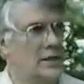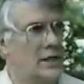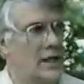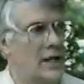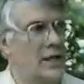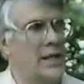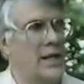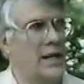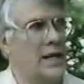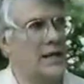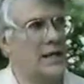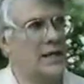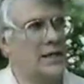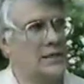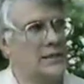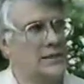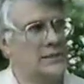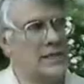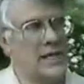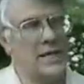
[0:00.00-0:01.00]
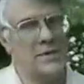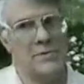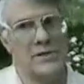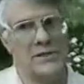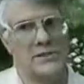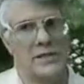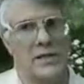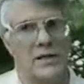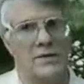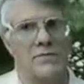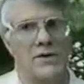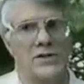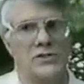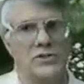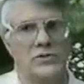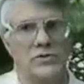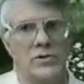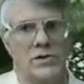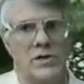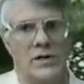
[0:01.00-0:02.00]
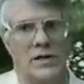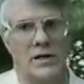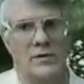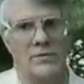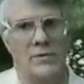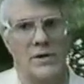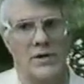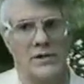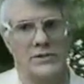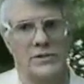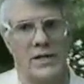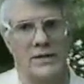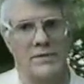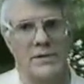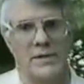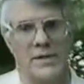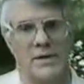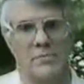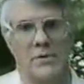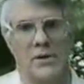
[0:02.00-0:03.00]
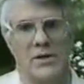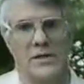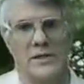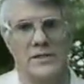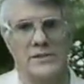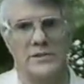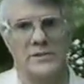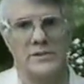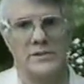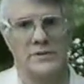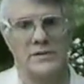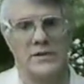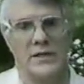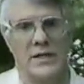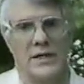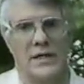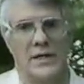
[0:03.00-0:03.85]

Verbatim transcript: And uh, the same as a conventional car, we also have the abilities to